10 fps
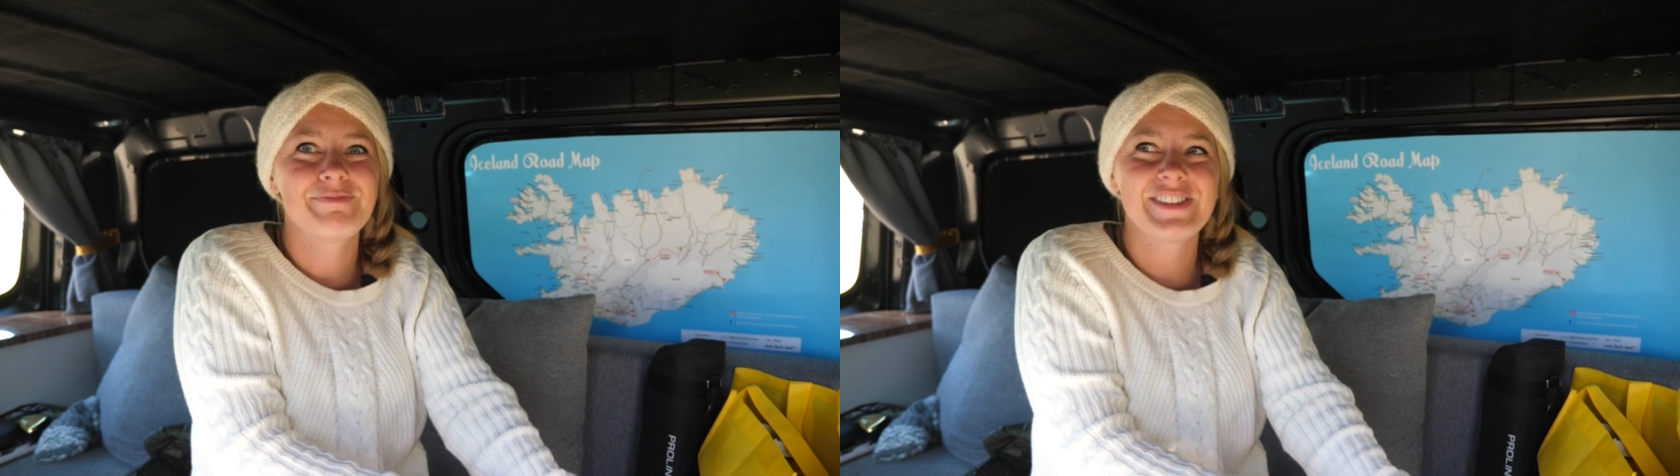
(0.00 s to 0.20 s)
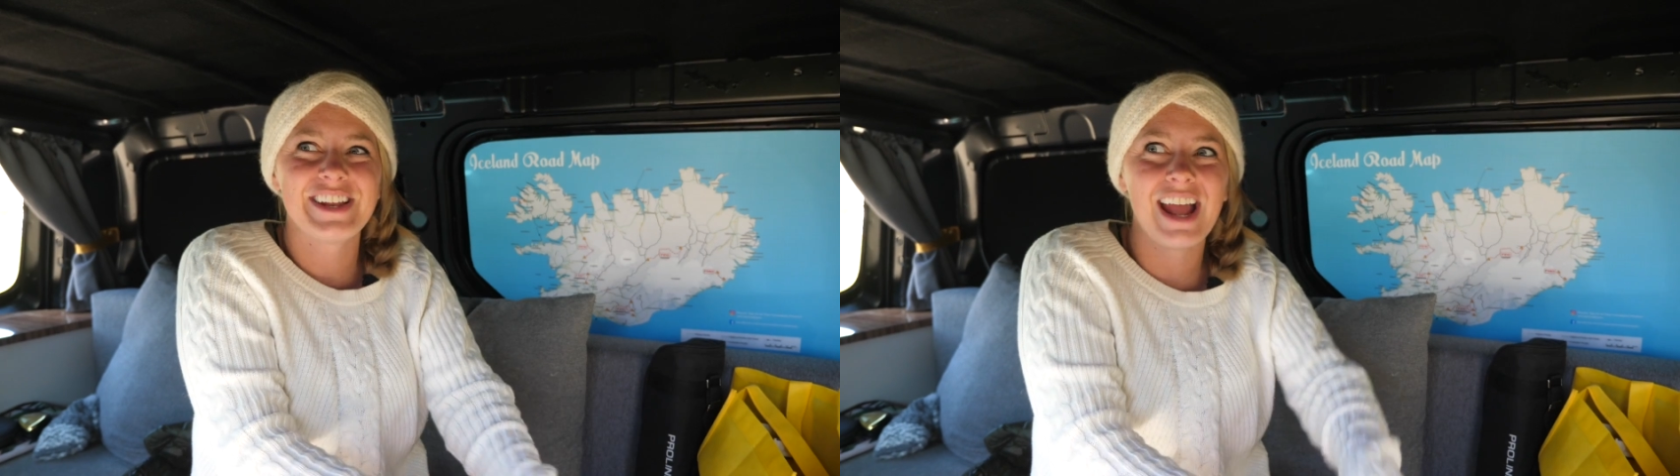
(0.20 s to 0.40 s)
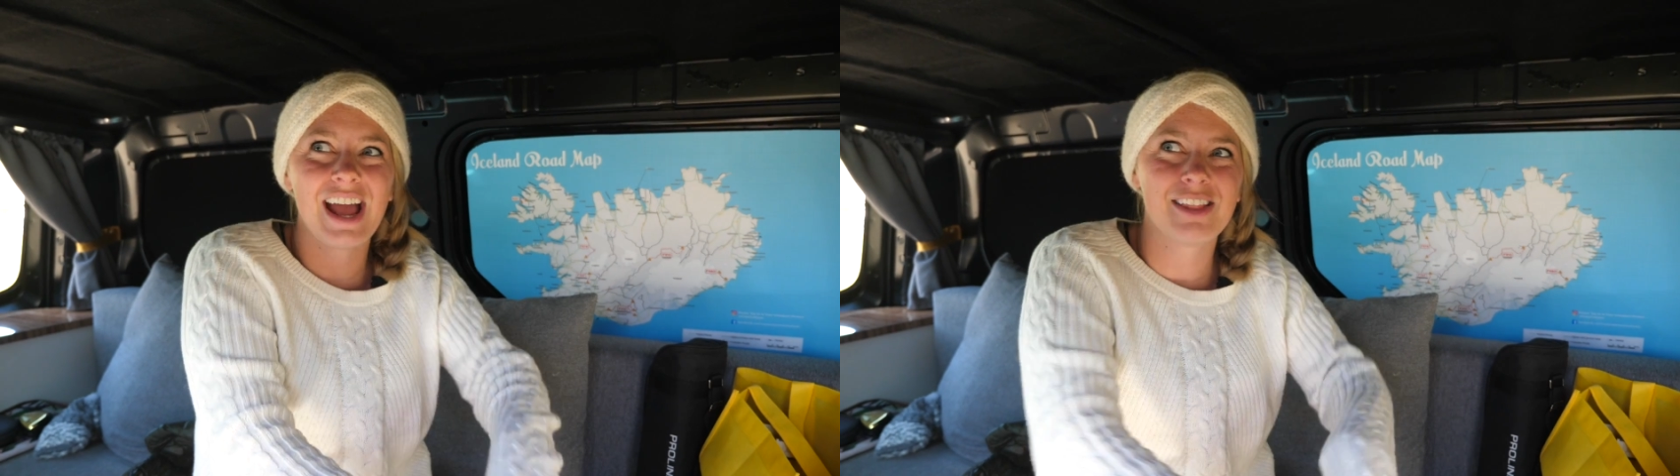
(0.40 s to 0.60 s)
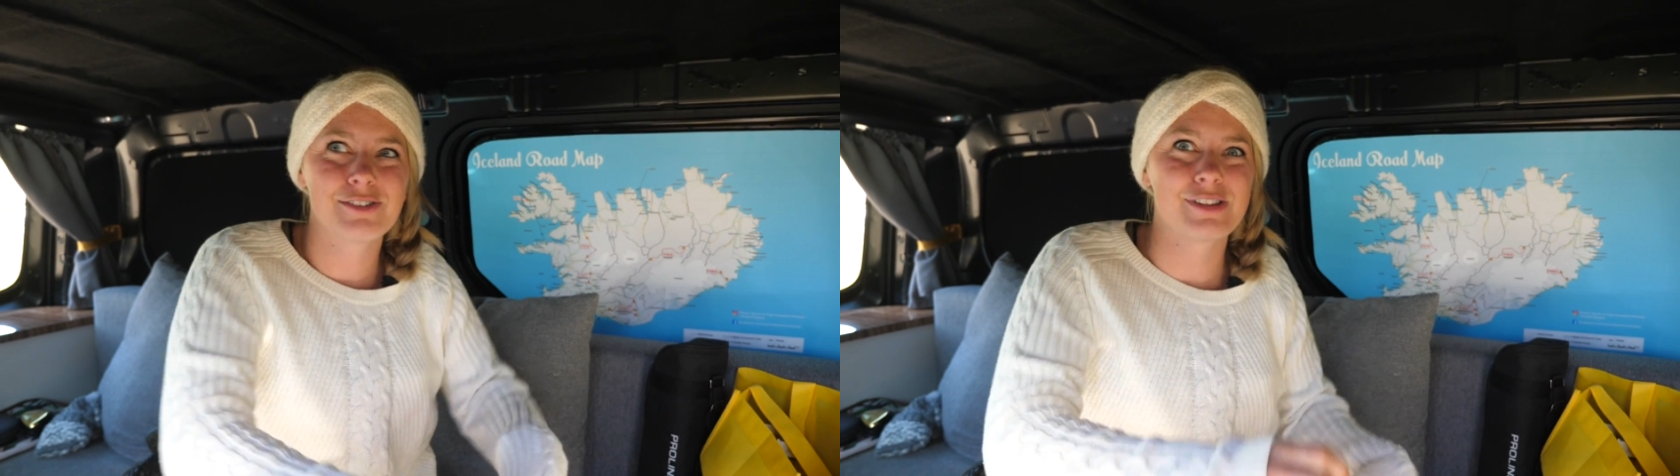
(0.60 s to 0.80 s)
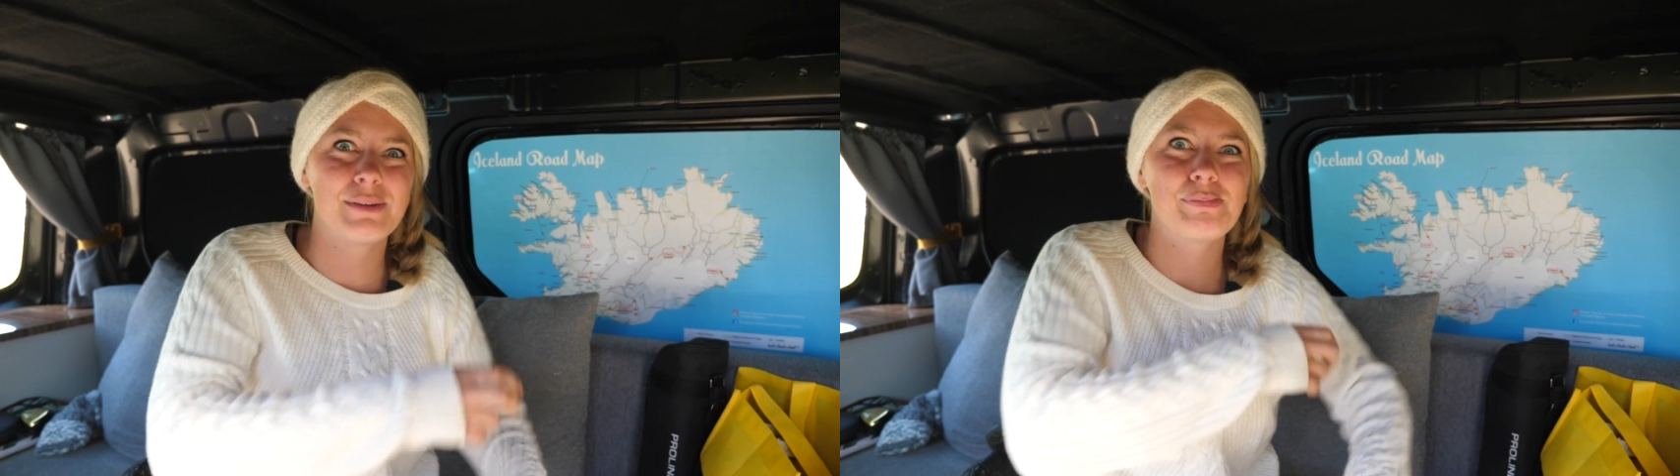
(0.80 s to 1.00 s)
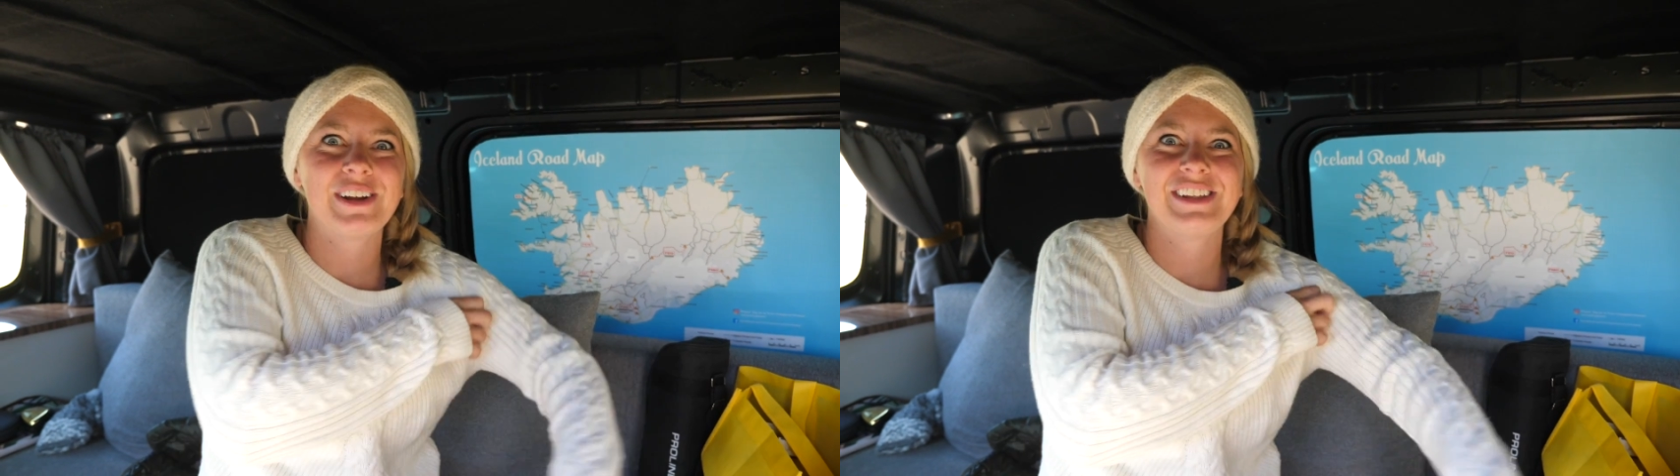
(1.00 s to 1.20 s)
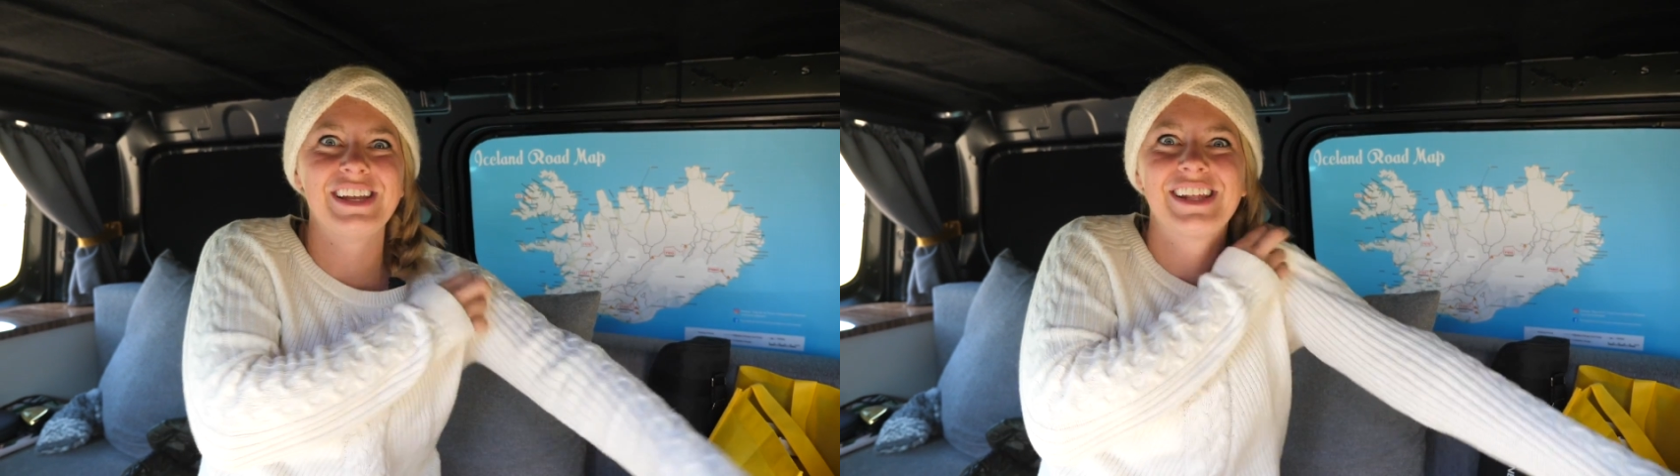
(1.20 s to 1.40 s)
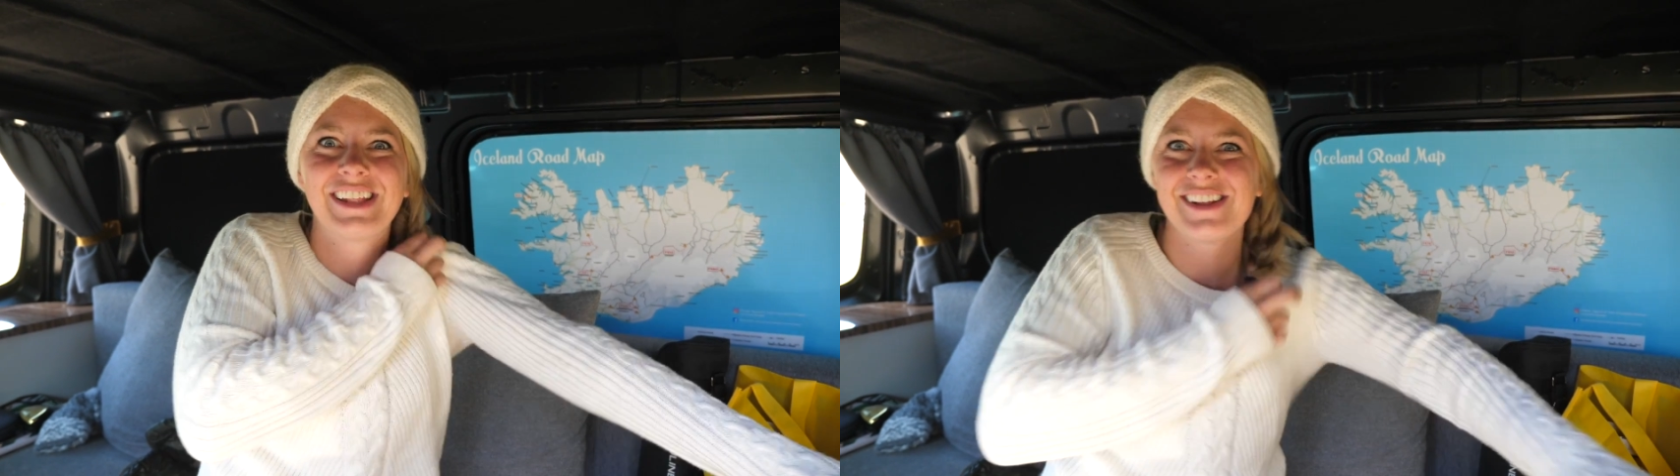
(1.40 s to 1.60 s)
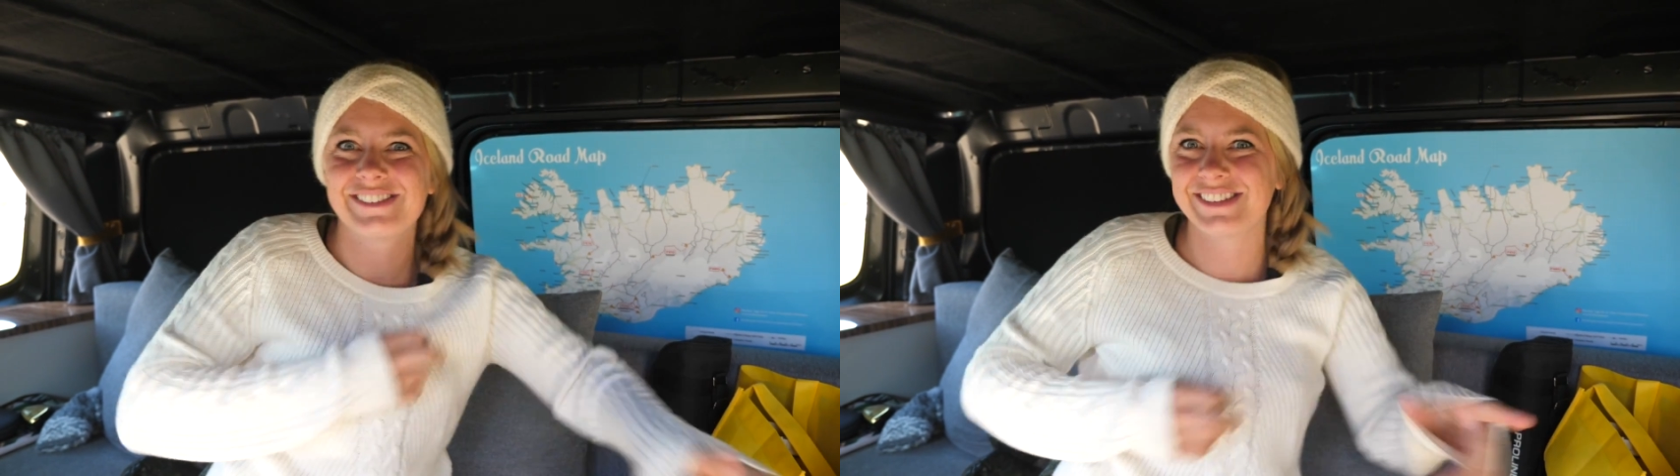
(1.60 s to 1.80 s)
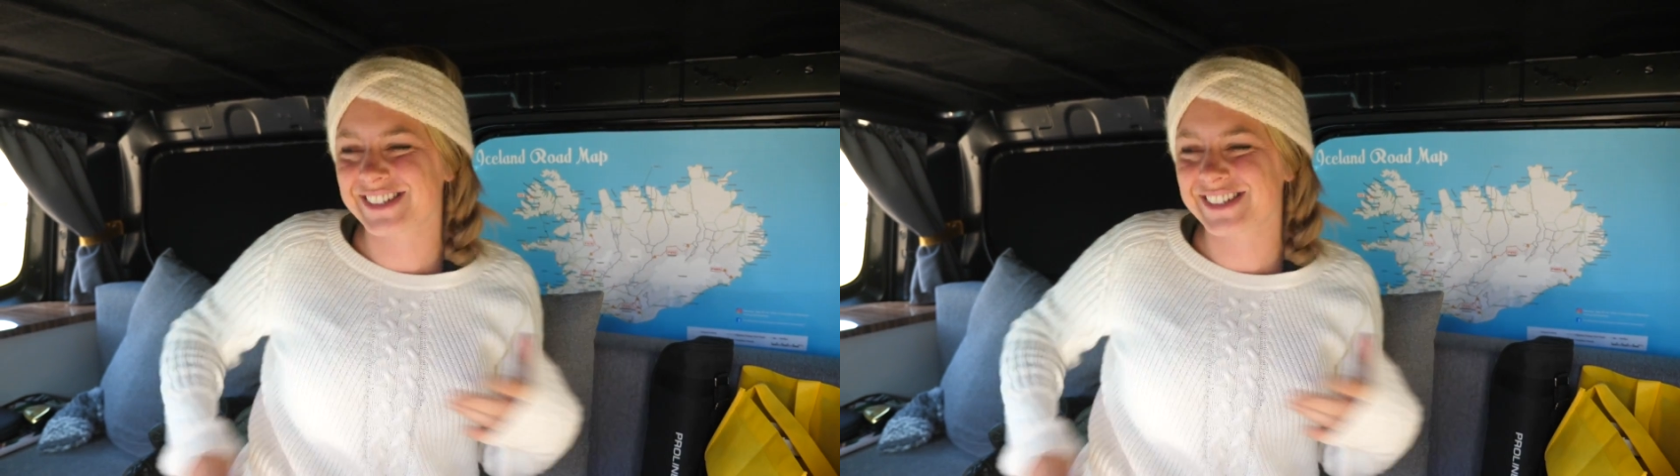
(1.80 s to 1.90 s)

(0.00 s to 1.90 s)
today there's like barely any clouds in the